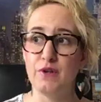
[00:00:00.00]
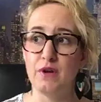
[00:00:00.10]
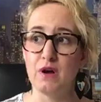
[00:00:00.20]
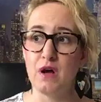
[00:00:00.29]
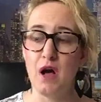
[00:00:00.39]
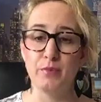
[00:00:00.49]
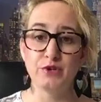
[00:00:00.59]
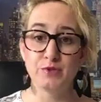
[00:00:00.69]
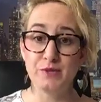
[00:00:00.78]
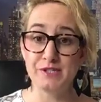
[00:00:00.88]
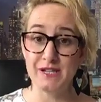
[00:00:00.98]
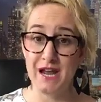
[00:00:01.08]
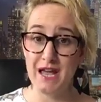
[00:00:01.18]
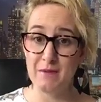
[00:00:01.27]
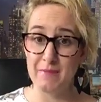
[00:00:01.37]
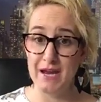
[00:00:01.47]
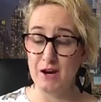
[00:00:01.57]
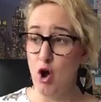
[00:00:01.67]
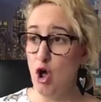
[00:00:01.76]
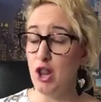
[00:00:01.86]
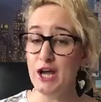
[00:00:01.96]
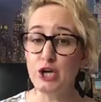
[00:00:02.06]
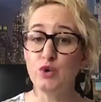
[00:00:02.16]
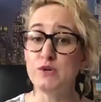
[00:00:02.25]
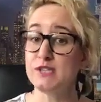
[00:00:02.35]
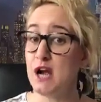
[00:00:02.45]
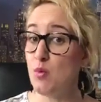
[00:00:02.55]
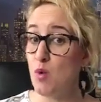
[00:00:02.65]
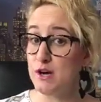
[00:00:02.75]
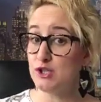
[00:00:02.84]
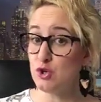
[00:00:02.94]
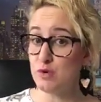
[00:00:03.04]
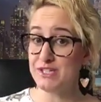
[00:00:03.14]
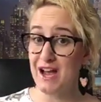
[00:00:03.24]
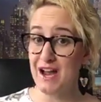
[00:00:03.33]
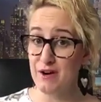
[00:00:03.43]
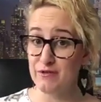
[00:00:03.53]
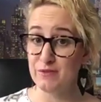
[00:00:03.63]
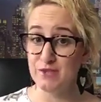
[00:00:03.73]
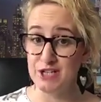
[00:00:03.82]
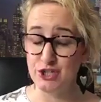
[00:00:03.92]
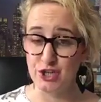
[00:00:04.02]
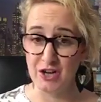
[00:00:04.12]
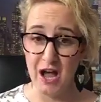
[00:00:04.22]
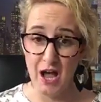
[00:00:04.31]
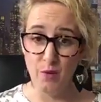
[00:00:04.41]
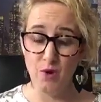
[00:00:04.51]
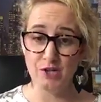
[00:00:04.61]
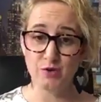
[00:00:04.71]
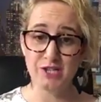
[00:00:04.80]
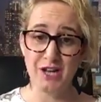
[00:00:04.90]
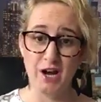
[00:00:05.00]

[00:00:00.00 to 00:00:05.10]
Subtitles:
the accomplishments that I had made. All I knew is that I wanted to retire from teaching. I wanted to